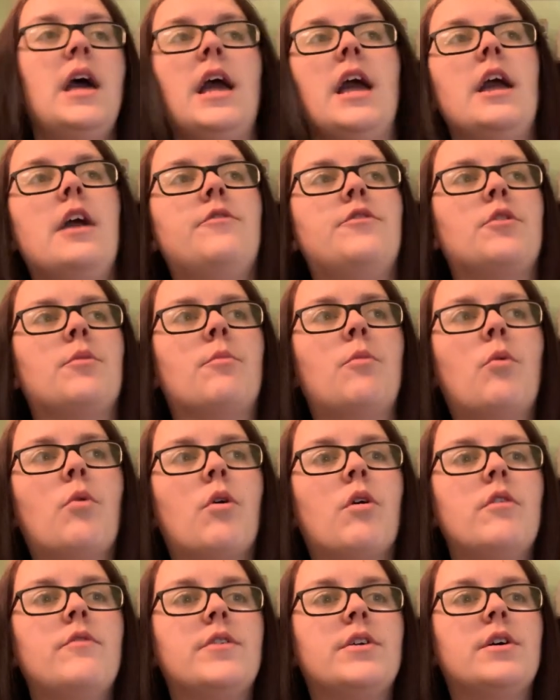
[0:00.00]
if you're
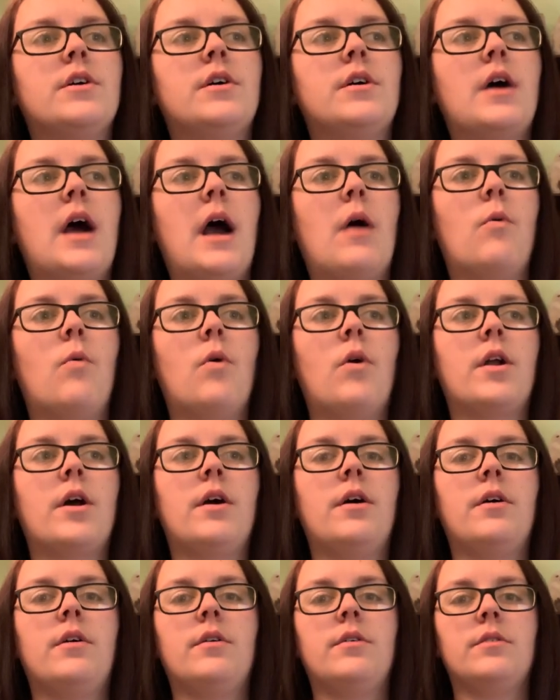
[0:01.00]
more of a I
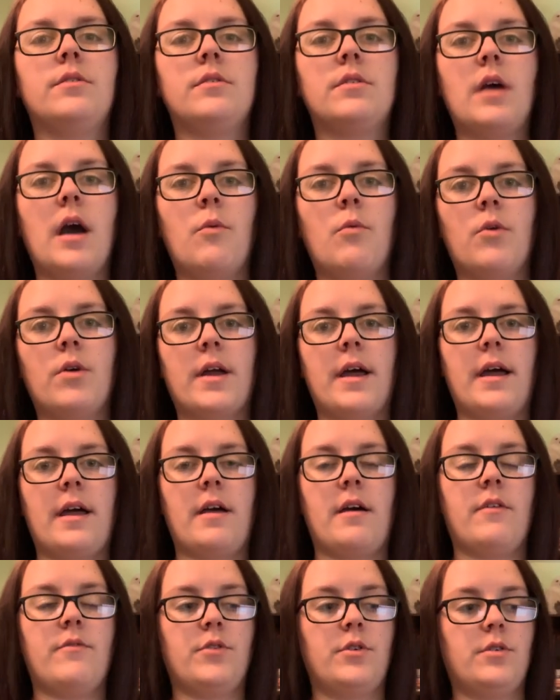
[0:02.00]
wanna
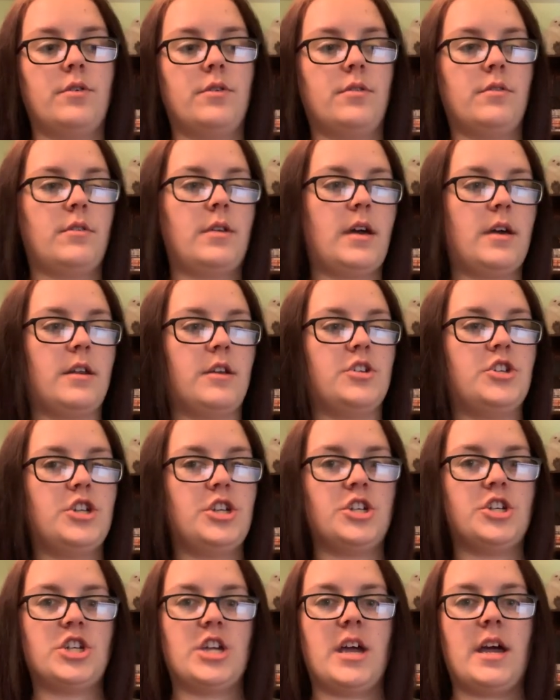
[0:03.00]
have a kind of
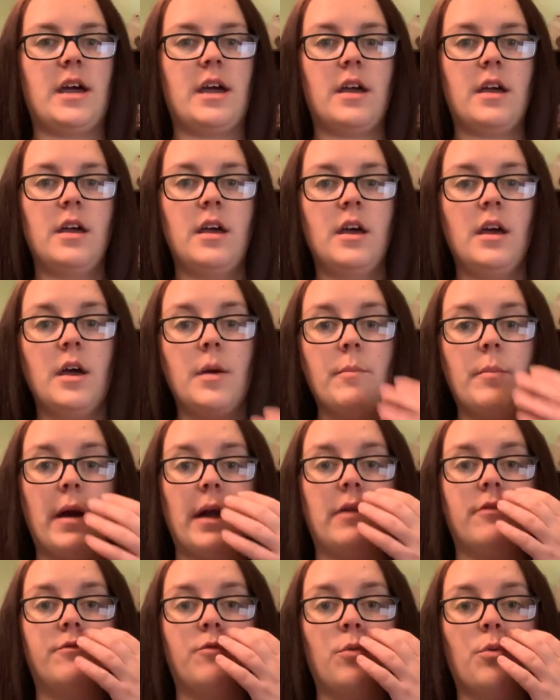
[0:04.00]
chit chat
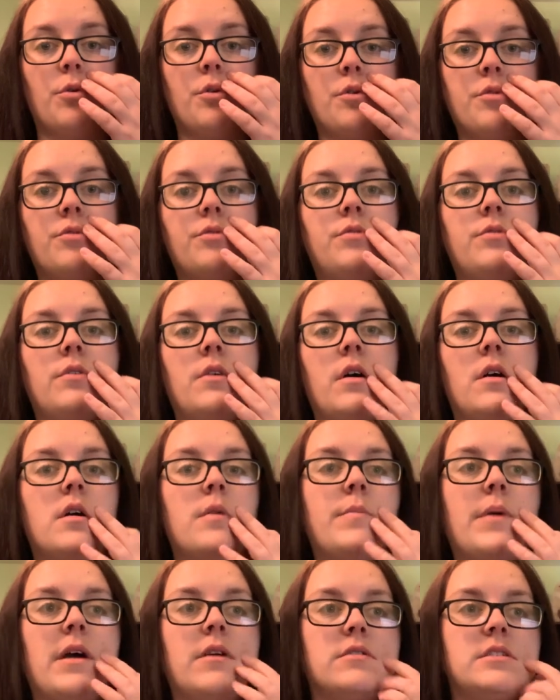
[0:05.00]
back and forth,
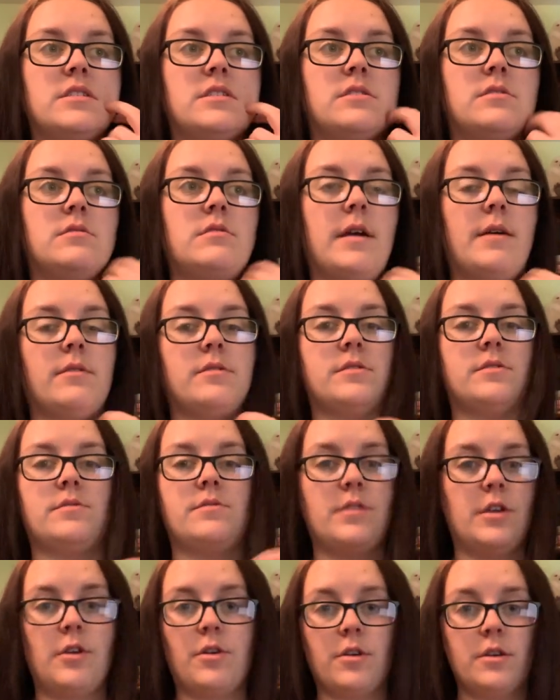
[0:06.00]
bounce
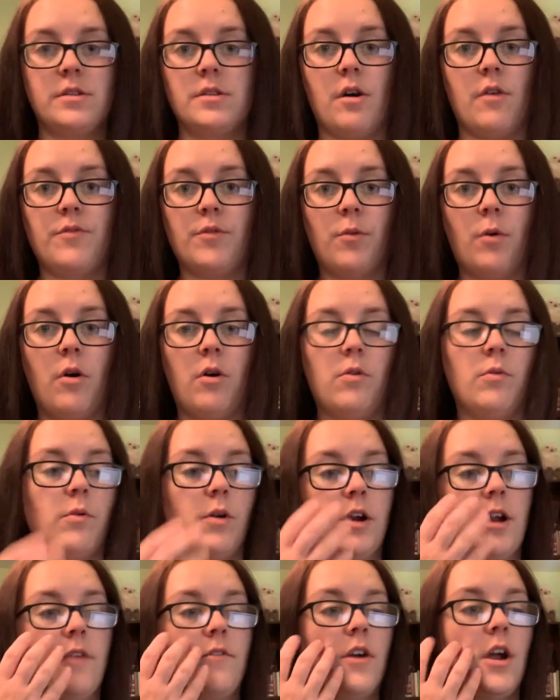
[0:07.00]
theories off the wall or
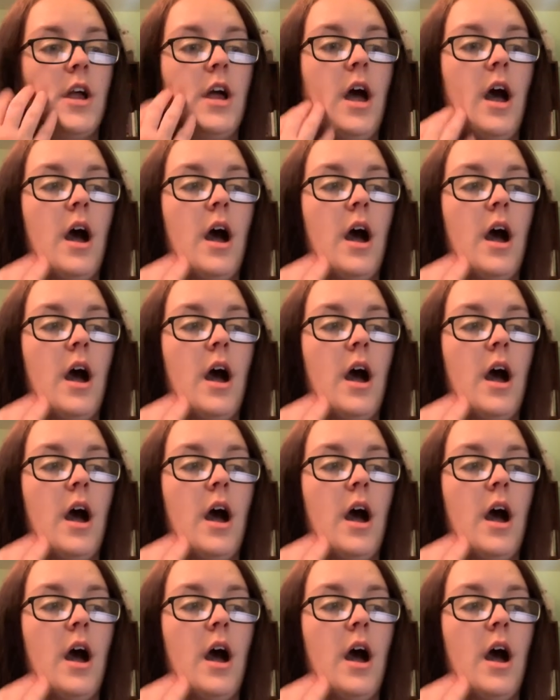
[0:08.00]
whatever,